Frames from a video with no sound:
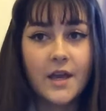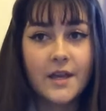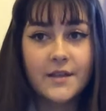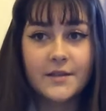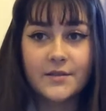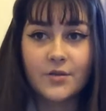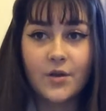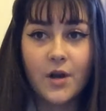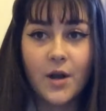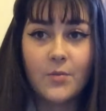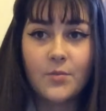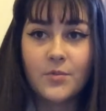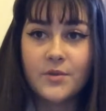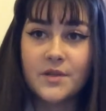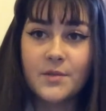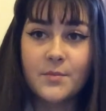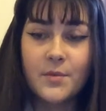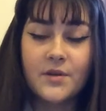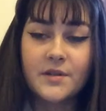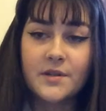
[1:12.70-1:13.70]
Instagram was
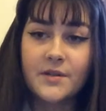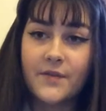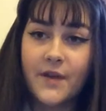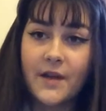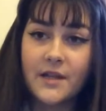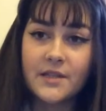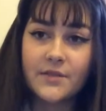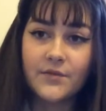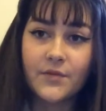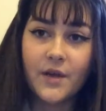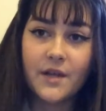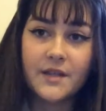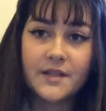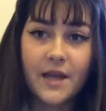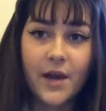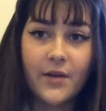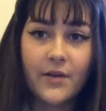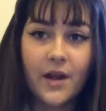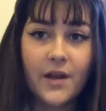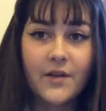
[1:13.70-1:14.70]
the most effective way to
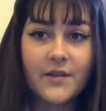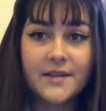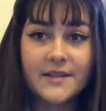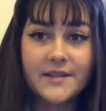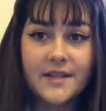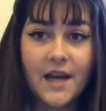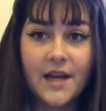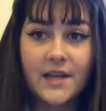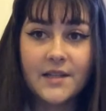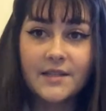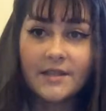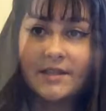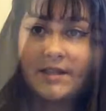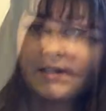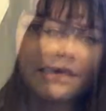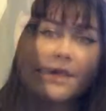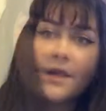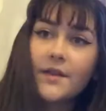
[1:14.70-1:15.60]
carry out this task.